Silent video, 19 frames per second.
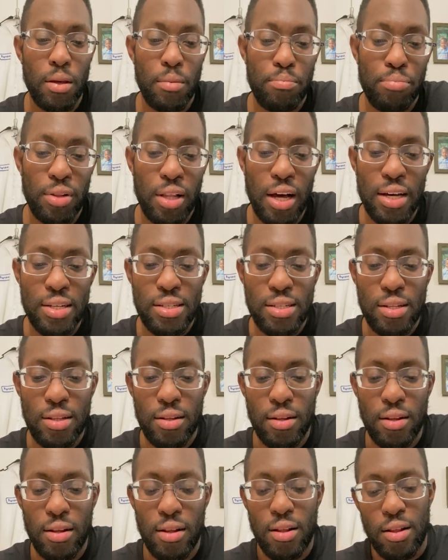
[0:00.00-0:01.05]
plus
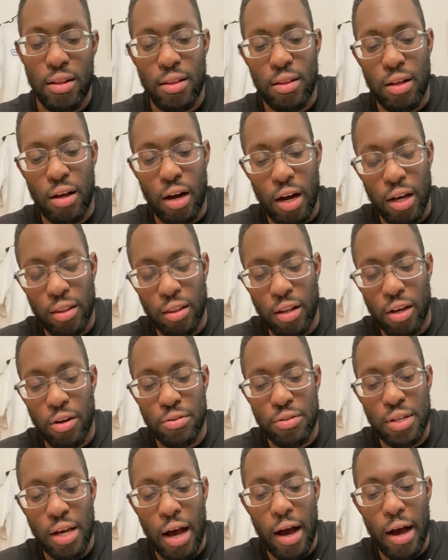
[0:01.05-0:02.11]
the
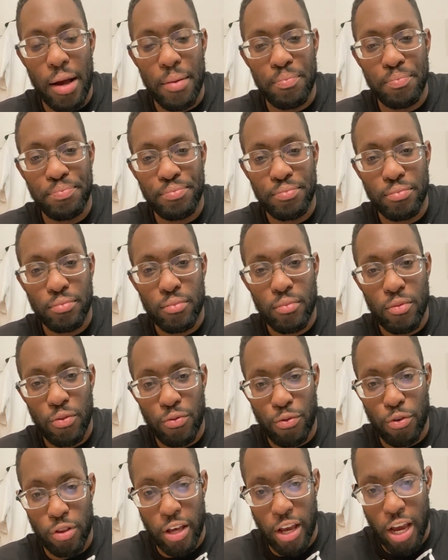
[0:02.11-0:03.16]
unload time
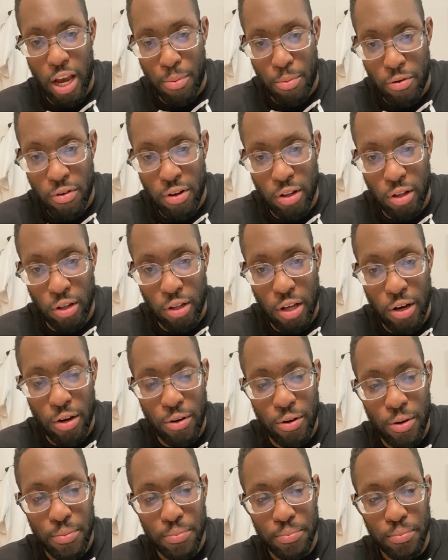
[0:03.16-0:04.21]
for the Amarillo
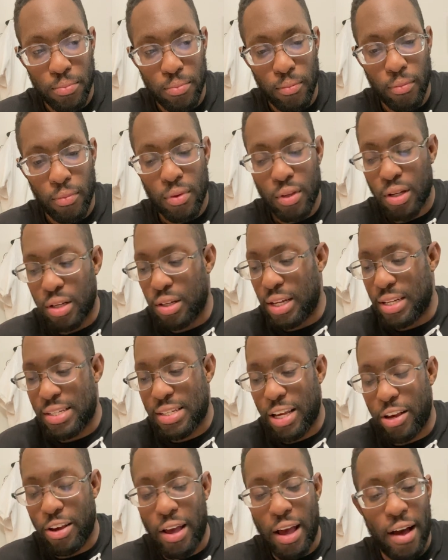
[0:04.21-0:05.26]
load. Let's
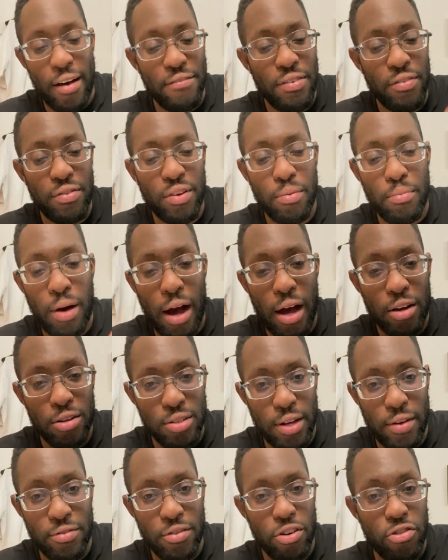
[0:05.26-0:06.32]
say you have 50 miles
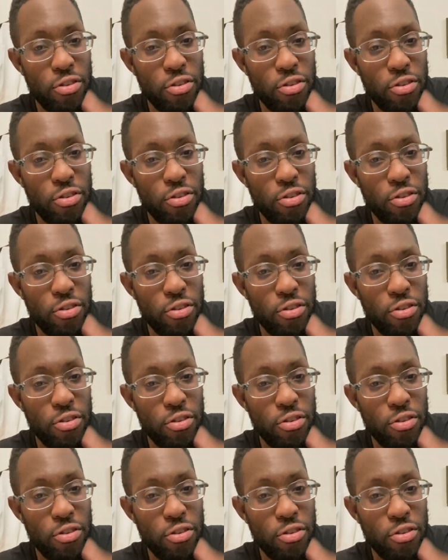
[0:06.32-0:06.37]
left to